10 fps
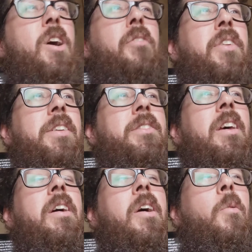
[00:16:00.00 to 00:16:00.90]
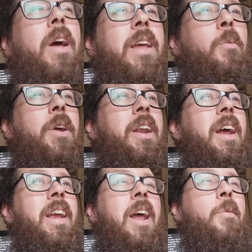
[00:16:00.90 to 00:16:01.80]
office when it would,
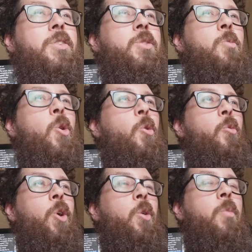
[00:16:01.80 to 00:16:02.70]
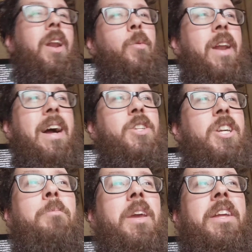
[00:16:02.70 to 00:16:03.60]
in a small room, when it would
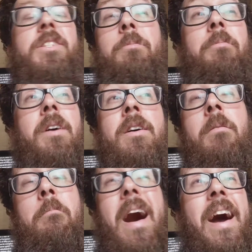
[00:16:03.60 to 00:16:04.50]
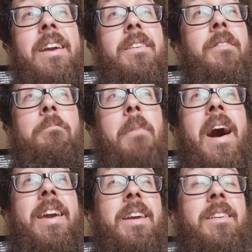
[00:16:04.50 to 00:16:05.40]
actually be to my
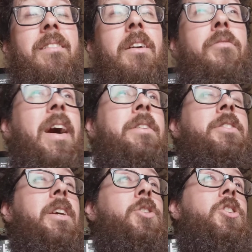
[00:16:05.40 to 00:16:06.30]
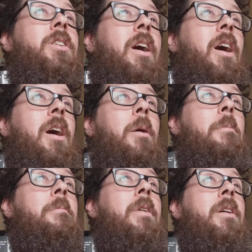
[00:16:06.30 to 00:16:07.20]
advantage
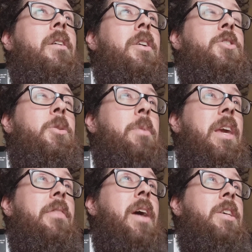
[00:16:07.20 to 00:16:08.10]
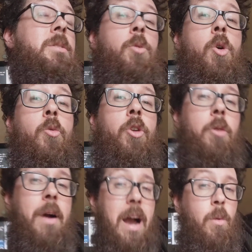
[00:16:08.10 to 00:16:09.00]
to be in that small
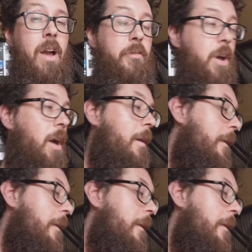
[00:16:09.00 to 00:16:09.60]
room. However,